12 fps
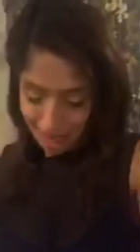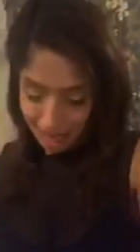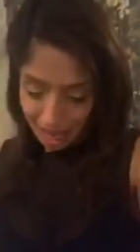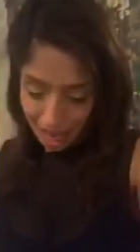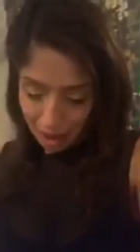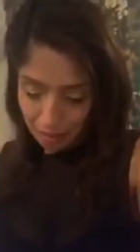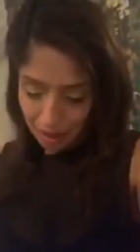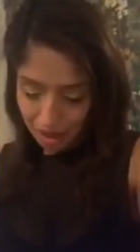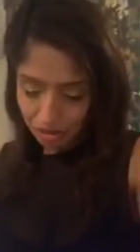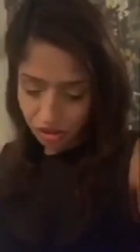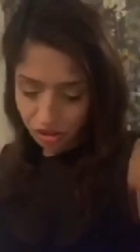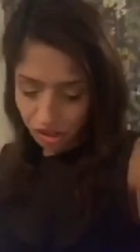about
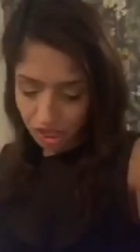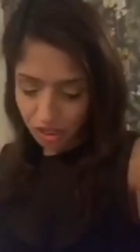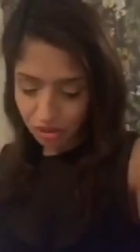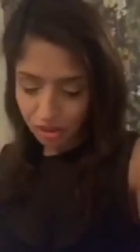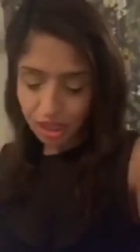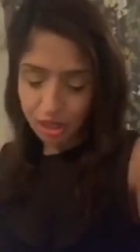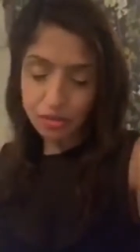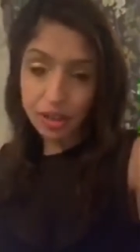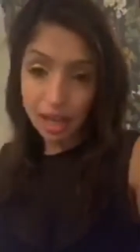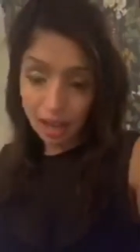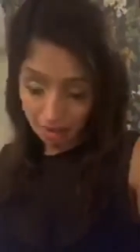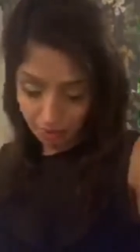denying yourself
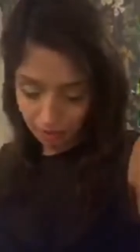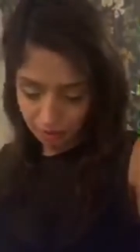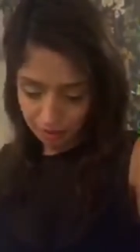love